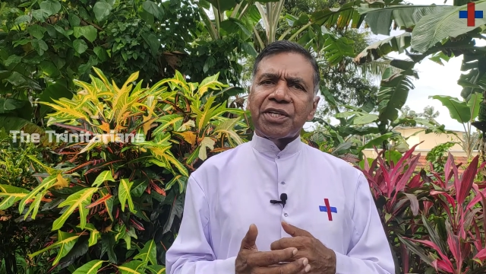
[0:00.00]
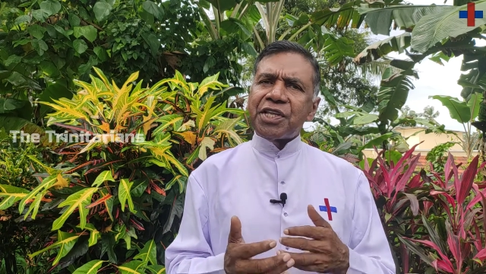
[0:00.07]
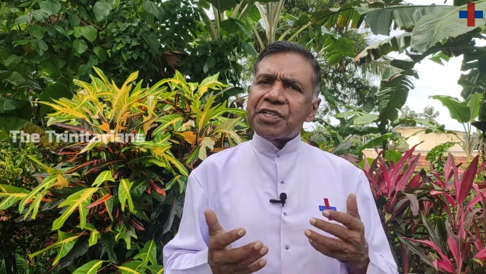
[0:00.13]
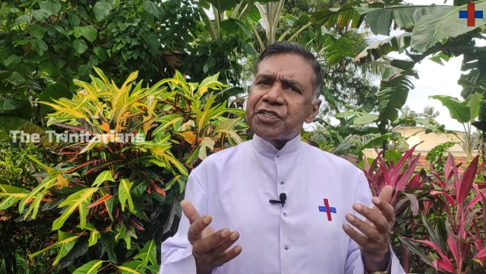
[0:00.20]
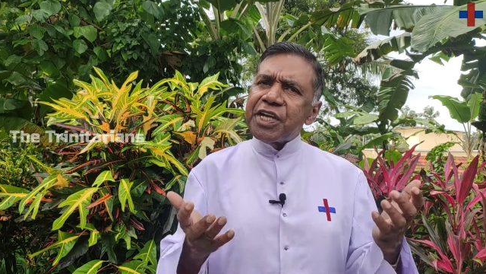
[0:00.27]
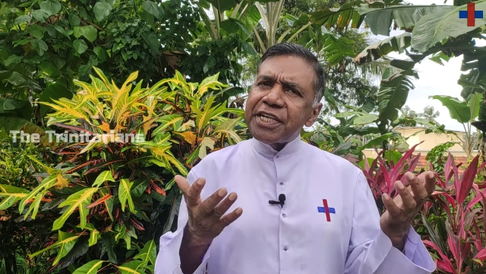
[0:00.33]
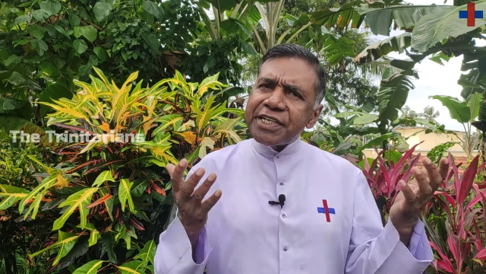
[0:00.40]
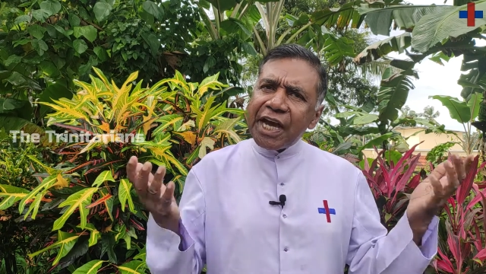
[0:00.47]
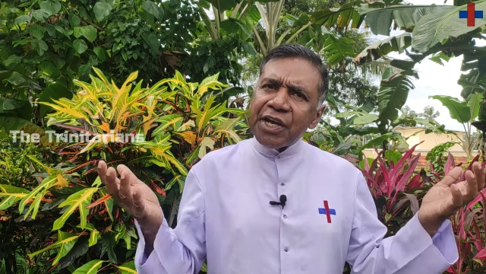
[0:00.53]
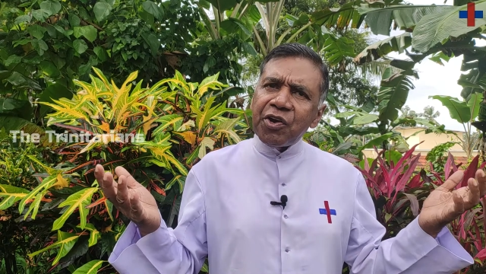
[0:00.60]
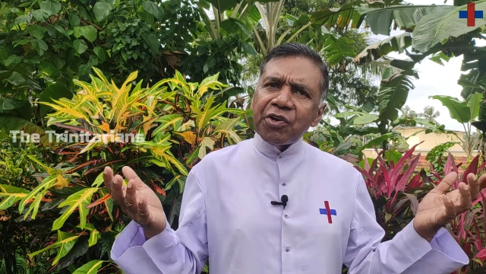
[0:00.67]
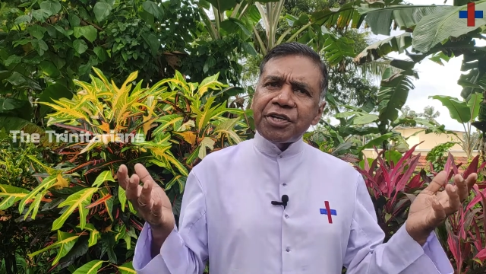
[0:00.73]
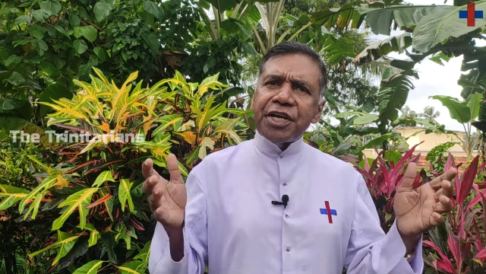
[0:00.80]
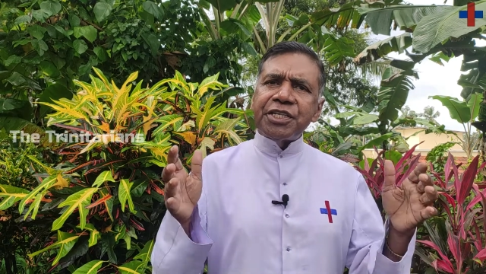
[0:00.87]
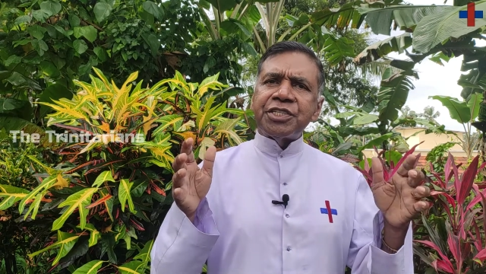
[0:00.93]
The seed
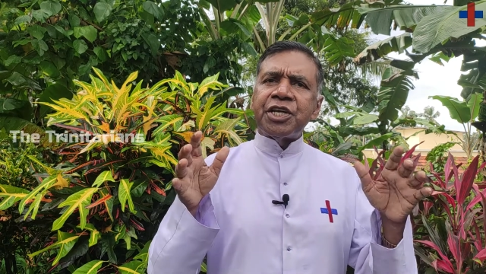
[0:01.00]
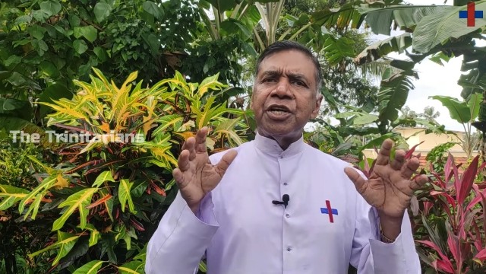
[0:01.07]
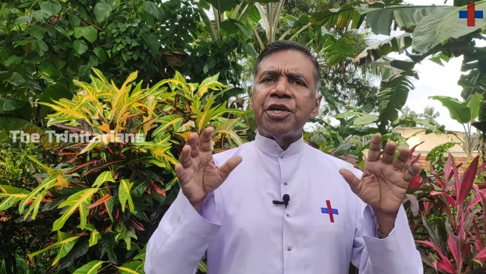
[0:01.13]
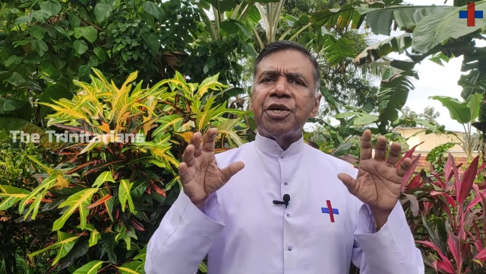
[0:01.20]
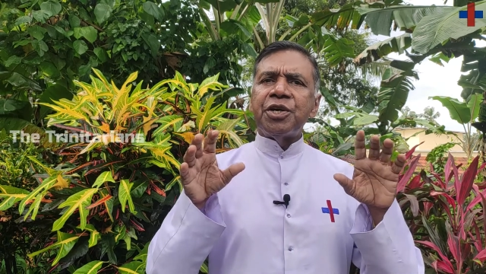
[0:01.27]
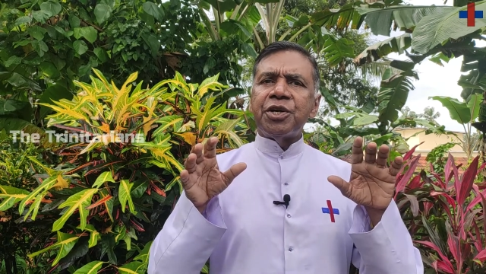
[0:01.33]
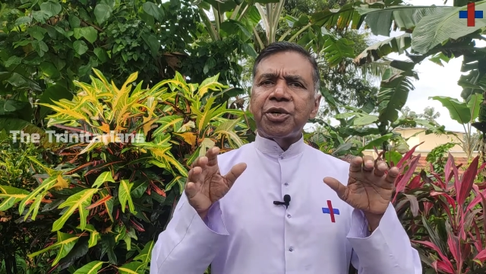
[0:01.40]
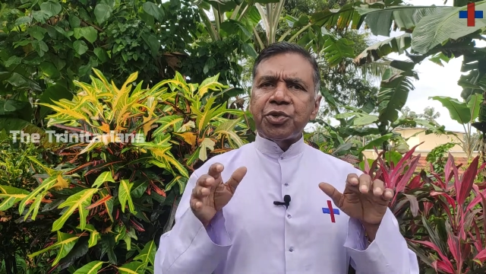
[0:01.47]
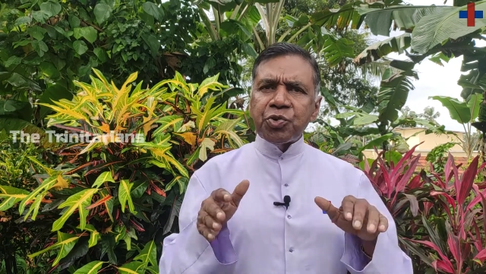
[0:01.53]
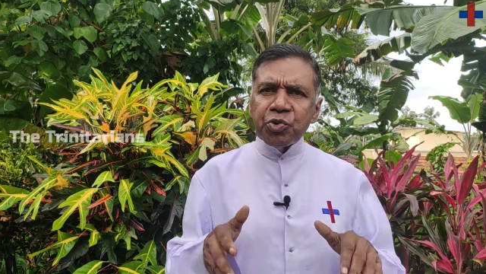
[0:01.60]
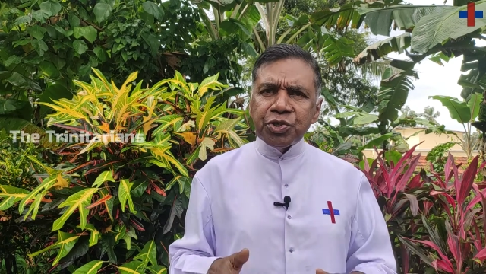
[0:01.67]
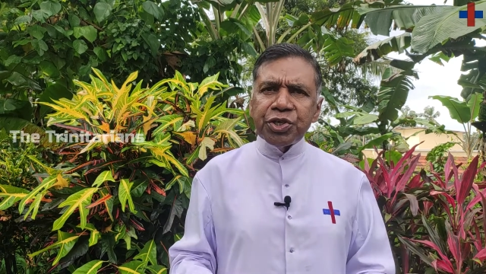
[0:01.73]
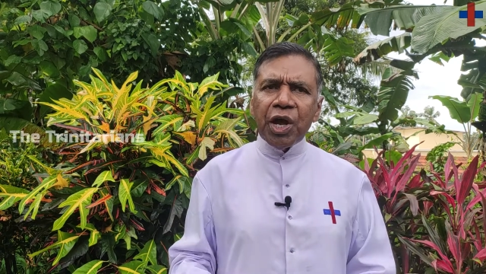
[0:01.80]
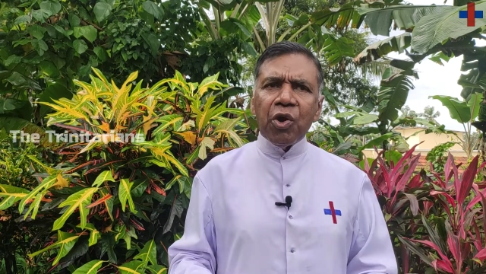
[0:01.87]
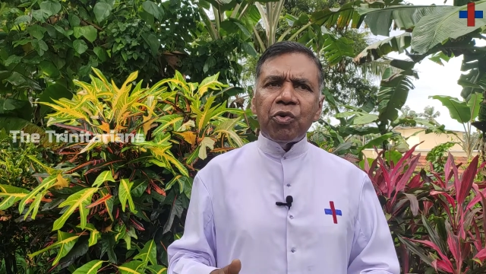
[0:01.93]
cannot get
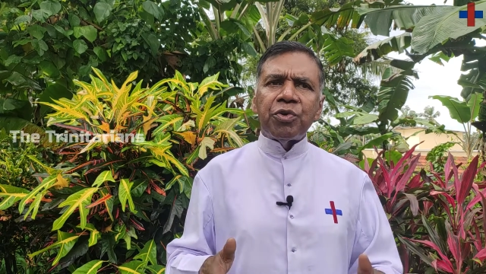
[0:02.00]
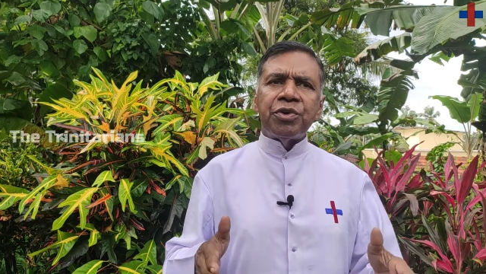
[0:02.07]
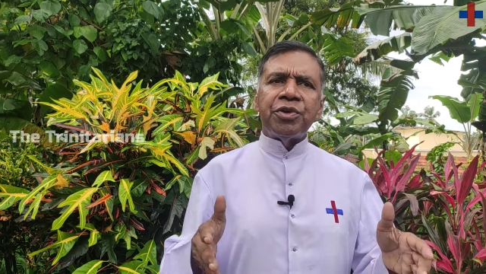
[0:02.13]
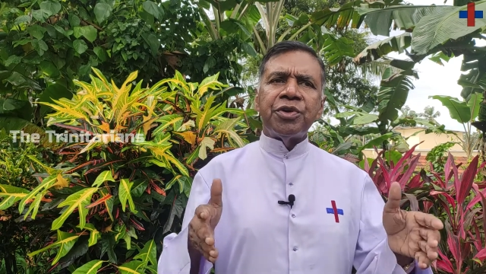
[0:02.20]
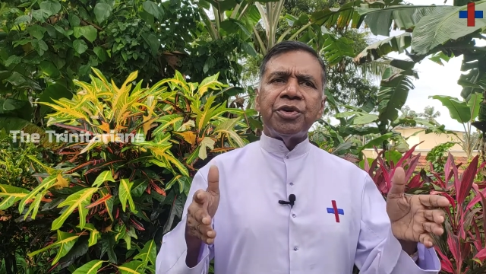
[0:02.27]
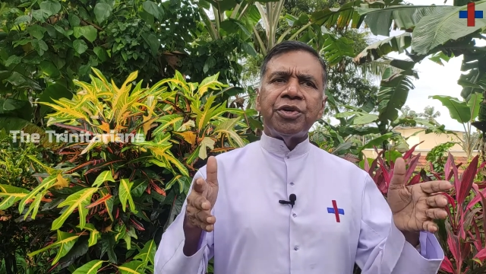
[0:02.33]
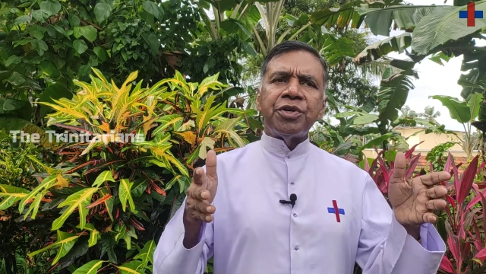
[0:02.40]
root down